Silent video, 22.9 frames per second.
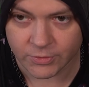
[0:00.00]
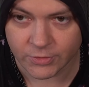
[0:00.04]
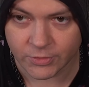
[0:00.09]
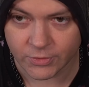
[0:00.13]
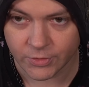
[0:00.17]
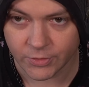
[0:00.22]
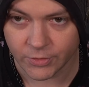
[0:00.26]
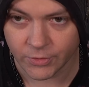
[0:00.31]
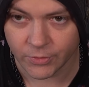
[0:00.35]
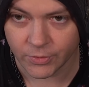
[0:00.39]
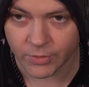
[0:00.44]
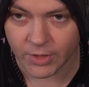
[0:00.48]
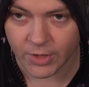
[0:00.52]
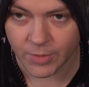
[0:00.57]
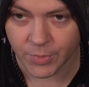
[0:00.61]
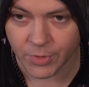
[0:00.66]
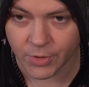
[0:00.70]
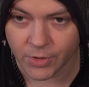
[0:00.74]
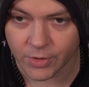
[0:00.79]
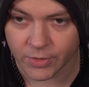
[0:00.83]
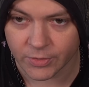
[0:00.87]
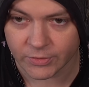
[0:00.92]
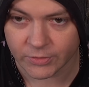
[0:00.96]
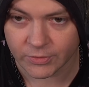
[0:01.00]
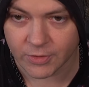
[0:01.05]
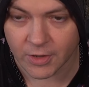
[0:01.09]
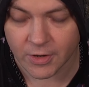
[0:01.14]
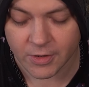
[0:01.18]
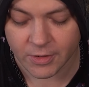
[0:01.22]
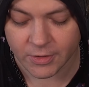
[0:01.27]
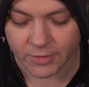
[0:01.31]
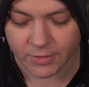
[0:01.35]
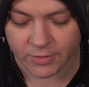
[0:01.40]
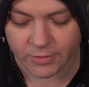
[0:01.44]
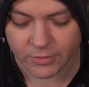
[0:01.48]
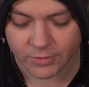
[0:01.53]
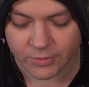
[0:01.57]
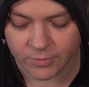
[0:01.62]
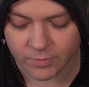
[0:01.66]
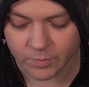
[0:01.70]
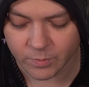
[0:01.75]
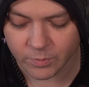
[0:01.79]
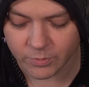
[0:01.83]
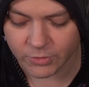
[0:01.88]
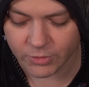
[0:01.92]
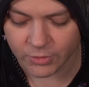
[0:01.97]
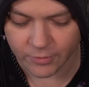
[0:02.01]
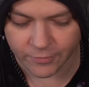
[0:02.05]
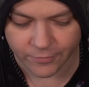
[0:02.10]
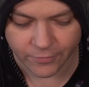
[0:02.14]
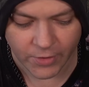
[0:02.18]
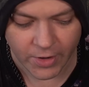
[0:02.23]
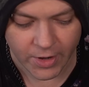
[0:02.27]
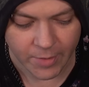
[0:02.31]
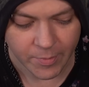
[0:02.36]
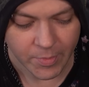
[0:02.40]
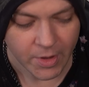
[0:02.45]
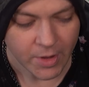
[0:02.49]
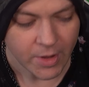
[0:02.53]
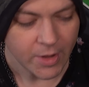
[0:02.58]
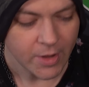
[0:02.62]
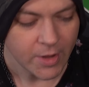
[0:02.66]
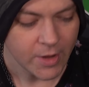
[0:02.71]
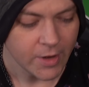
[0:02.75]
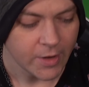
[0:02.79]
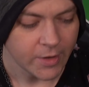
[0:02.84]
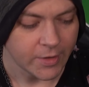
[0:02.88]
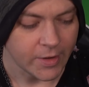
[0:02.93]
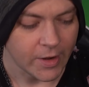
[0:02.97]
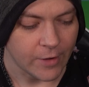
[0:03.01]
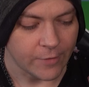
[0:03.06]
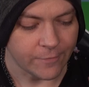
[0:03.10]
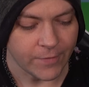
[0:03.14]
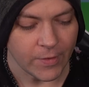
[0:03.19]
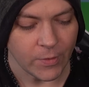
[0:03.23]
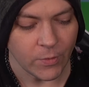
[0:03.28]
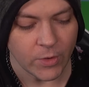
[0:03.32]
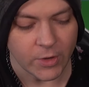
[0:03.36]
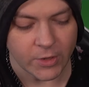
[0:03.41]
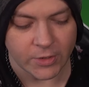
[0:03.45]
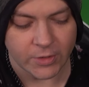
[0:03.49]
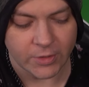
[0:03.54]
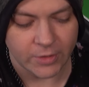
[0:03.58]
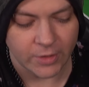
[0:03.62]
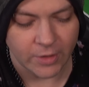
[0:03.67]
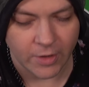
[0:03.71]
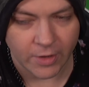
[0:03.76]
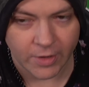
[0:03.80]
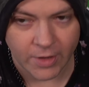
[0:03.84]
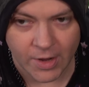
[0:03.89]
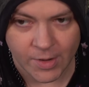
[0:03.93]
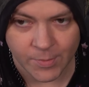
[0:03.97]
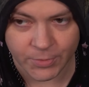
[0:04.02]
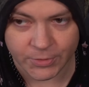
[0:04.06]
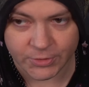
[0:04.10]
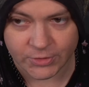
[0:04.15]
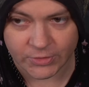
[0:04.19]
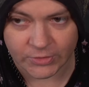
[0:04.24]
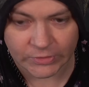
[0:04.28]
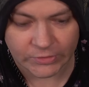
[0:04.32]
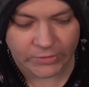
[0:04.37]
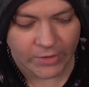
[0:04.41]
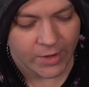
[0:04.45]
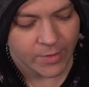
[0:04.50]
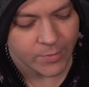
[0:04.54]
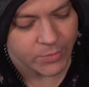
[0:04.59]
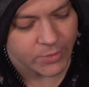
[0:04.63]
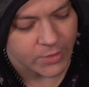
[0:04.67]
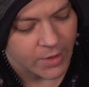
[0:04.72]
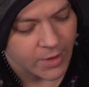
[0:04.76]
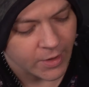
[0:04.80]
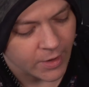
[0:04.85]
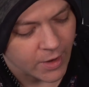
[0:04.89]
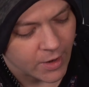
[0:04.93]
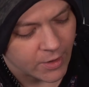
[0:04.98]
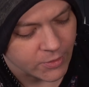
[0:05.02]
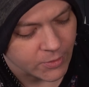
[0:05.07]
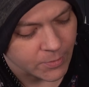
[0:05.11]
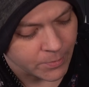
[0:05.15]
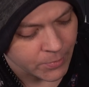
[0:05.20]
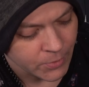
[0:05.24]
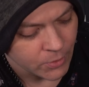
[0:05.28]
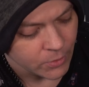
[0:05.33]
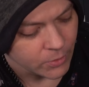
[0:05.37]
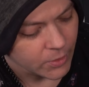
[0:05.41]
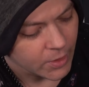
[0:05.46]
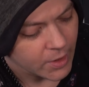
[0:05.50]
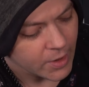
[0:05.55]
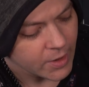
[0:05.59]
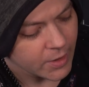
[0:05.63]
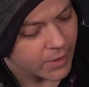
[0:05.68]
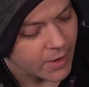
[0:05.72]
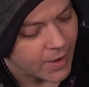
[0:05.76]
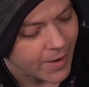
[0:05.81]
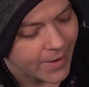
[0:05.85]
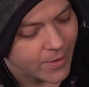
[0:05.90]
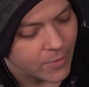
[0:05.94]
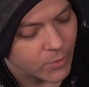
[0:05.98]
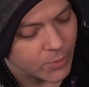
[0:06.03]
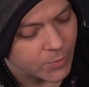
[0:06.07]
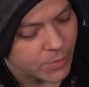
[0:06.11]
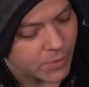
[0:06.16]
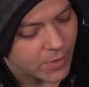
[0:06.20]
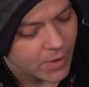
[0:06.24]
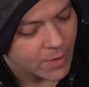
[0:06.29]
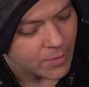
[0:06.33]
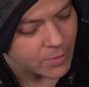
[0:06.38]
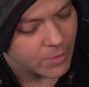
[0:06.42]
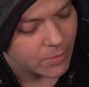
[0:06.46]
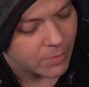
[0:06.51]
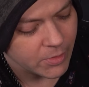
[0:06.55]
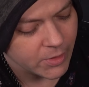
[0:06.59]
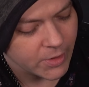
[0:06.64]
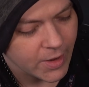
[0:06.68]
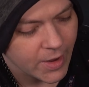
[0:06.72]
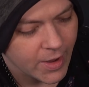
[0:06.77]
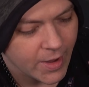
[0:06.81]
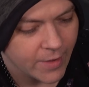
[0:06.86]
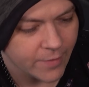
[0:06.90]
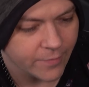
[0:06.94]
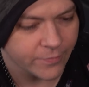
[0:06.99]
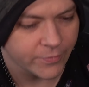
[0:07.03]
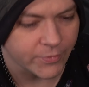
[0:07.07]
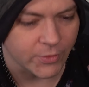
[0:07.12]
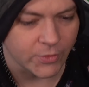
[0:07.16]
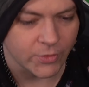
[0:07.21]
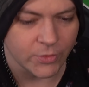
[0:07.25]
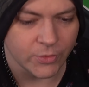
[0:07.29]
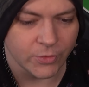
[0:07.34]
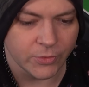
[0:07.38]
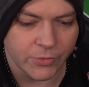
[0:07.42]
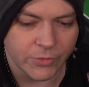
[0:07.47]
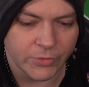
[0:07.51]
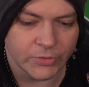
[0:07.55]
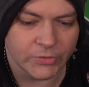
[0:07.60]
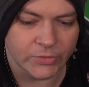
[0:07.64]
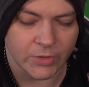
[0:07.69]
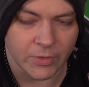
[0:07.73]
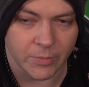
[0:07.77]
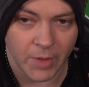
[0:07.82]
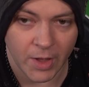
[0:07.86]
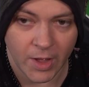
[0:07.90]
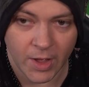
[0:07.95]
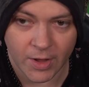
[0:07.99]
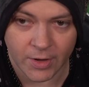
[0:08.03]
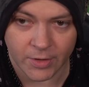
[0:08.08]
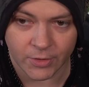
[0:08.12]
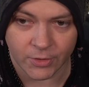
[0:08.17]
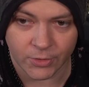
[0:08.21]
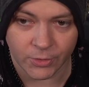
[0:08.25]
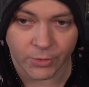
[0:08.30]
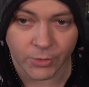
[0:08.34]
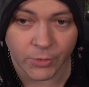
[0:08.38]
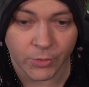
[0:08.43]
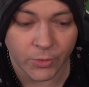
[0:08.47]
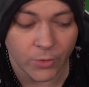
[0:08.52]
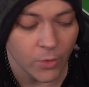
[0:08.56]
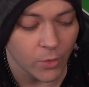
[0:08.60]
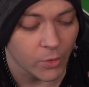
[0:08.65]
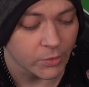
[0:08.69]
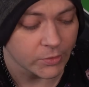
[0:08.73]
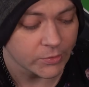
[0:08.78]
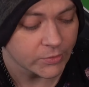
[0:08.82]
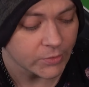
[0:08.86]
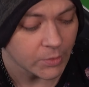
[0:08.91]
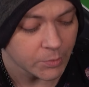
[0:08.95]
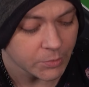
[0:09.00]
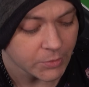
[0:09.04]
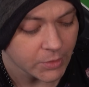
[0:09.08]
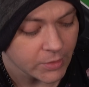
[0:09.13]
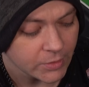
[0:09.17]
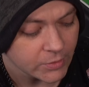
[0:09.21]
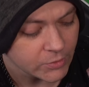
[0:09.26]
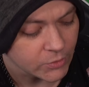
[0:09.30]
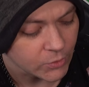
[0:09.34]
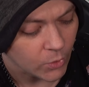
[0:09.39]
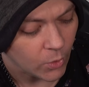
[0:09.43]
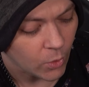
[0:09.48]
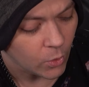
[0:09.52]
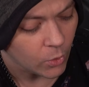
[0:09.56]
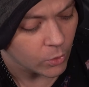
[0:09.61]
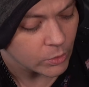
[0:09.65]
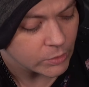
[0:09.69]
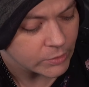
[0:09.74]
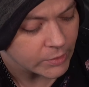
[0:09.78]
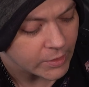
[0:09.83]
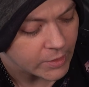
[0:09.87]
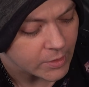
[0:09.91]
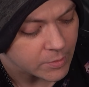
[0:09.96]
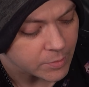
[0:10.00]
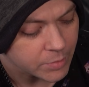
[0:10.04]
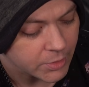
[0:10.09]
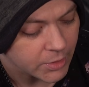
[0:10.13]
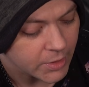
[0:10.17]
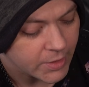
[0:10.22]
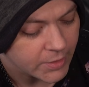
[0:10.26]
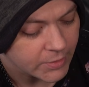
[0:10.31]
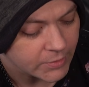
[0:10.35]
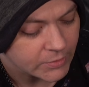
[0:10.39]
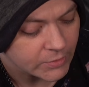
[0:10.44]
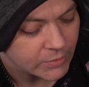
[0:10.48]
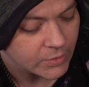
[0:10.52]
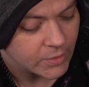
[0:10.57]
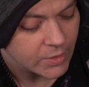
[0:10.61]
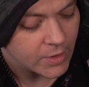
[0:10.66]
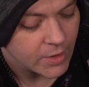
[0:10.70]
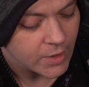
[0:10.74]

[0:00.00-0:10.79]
to keep her stuck to the frame. Now, if I wanted to accomplish the same thing on the bootleg, I would probably have to use some hot glue or something to hold it in place